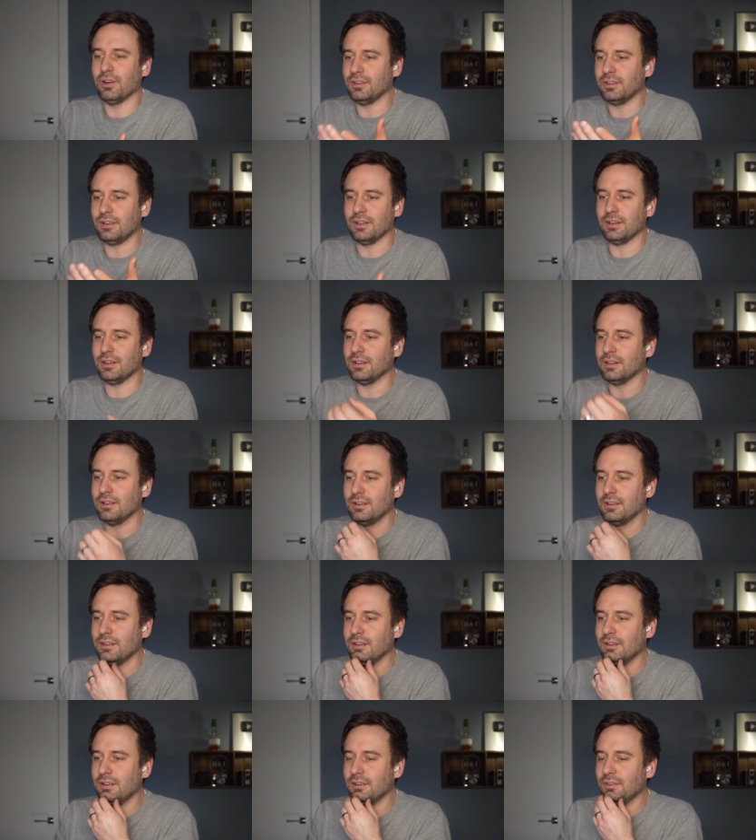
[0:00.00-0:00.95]
Is it going to
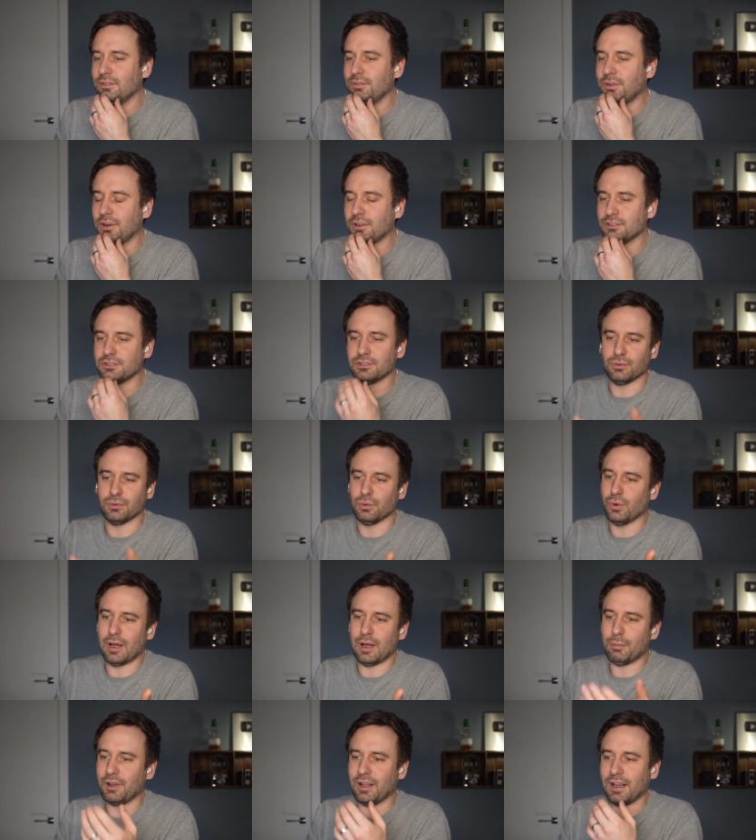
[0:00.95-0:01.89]
function, or
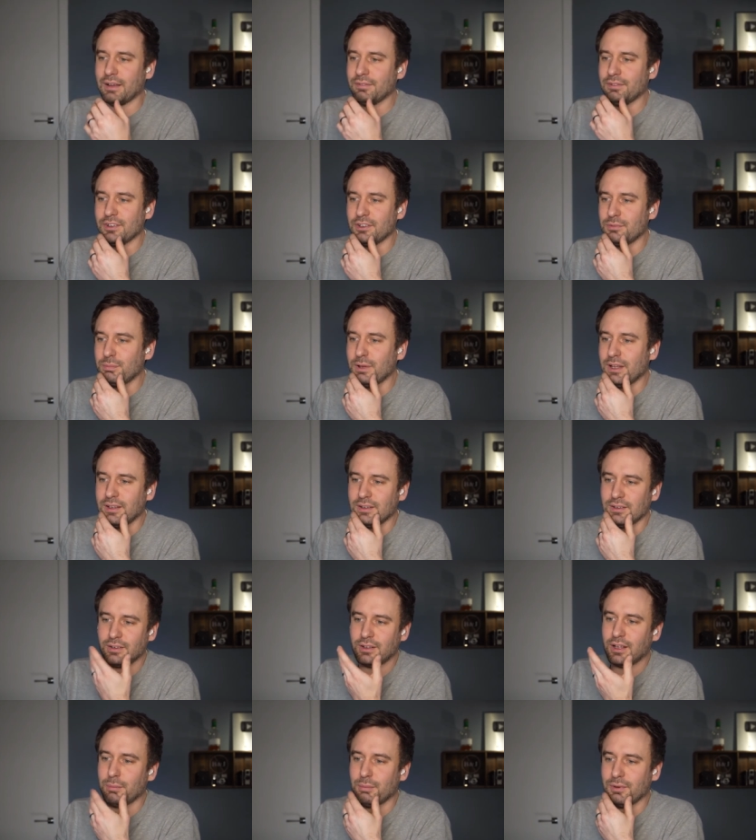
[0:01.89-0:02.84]
am I going to have to
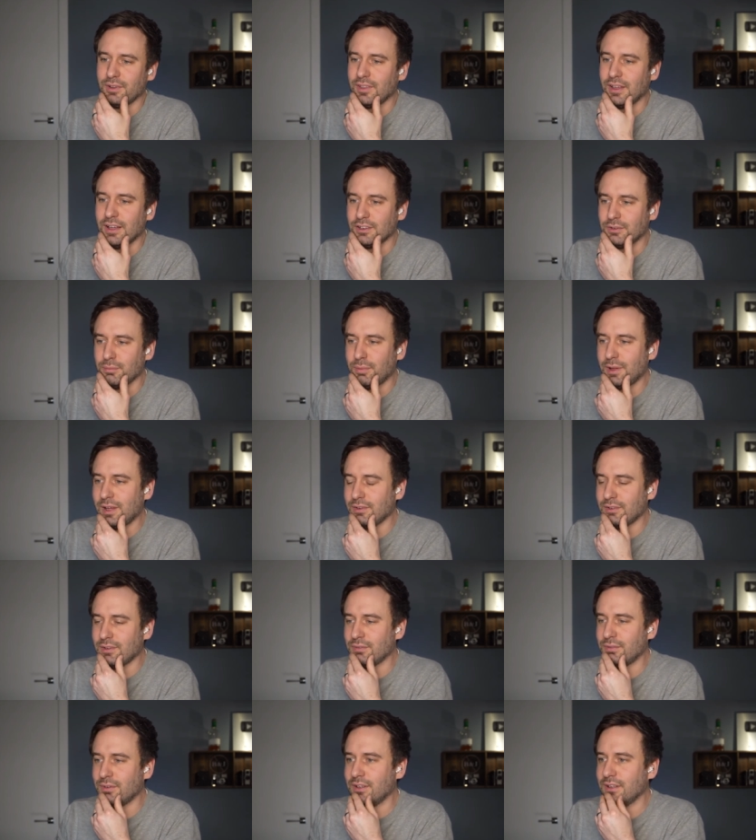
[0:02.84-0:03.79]
spend a couple of thousand pounds
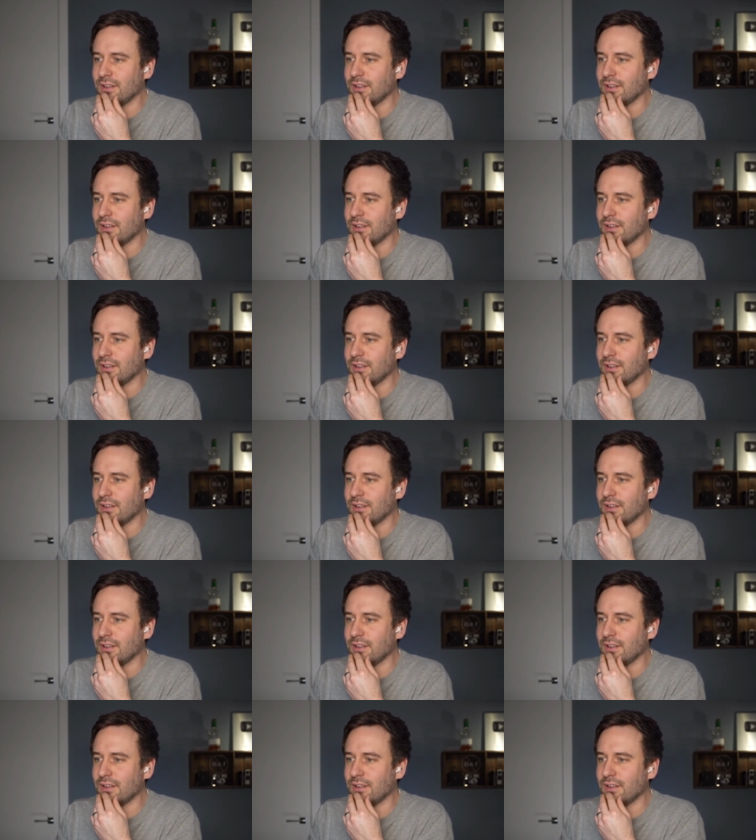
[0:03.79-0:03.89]
every